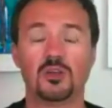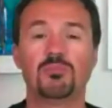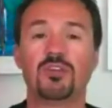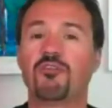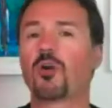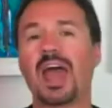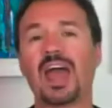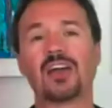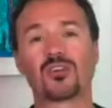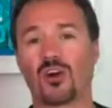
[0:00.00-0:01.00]
before
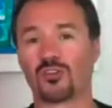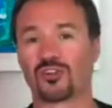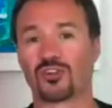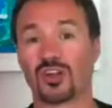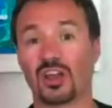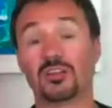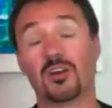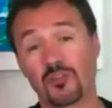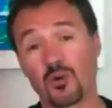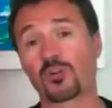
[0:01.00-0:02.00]
agriculture
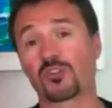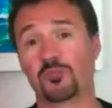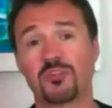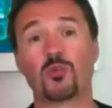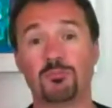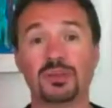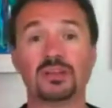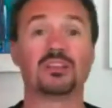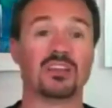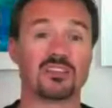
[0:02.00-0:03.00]
and, of course, before
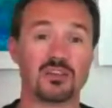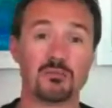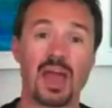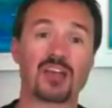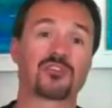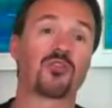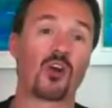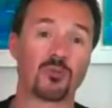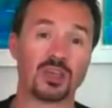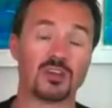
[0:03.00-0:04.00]
buildings and mass
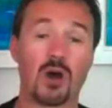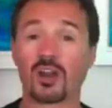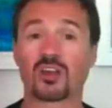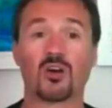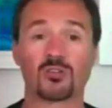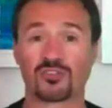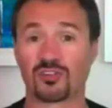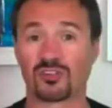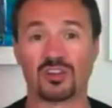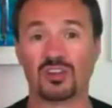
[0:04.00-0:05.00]
farming and
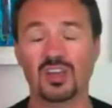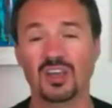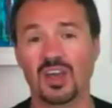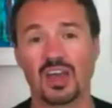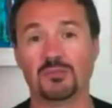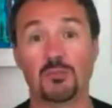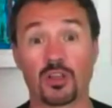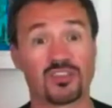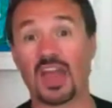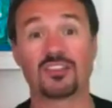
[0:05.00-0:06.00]
monocultures and
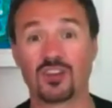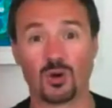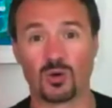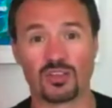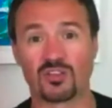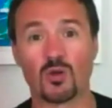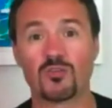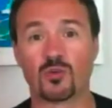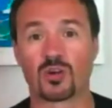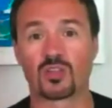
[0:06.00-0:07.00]
Monsanto and
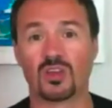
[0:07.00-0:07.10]
so forth.